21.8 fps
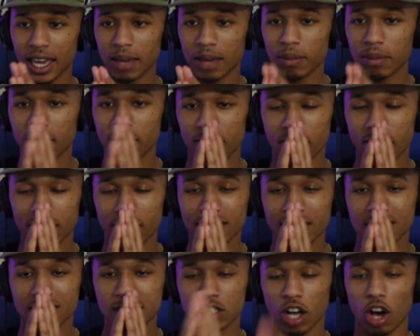if
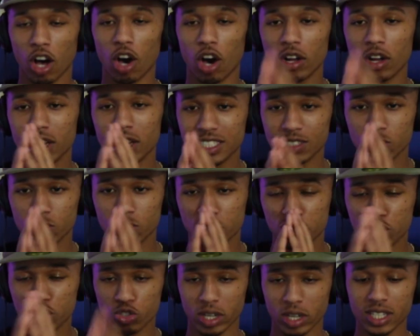it's all these
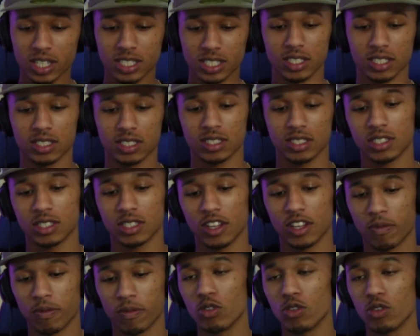restrictions and stuff,
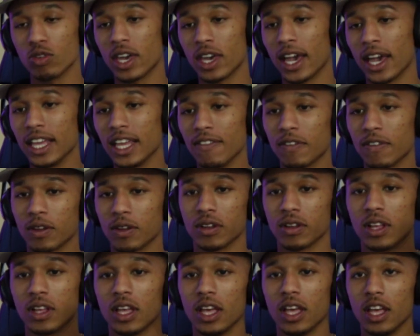man? You can't even.
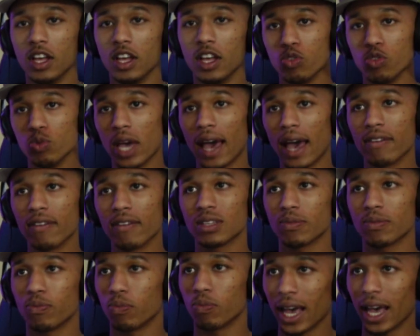You have to
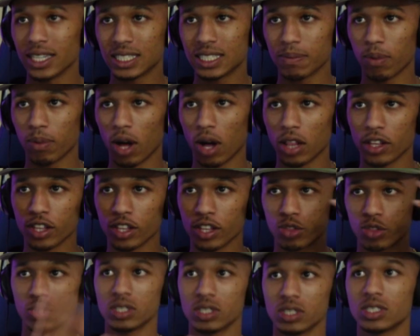pass the ball in
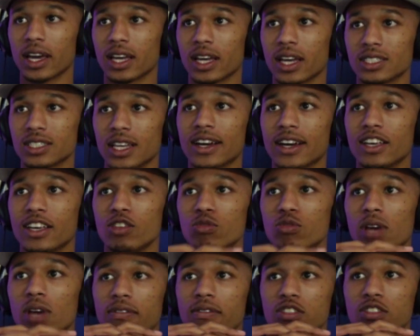3 seconds. How can
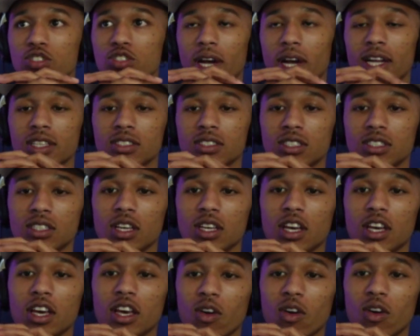you have a strategy
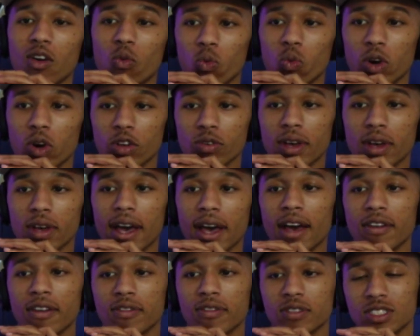where you
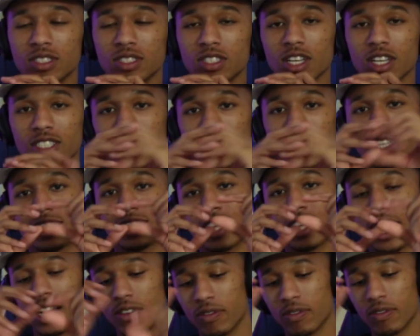have such that
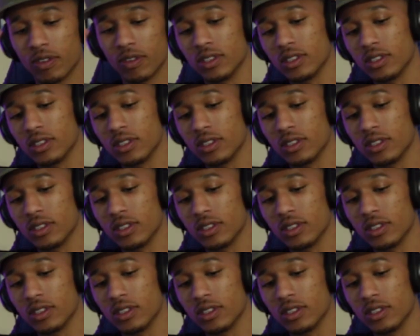tight of a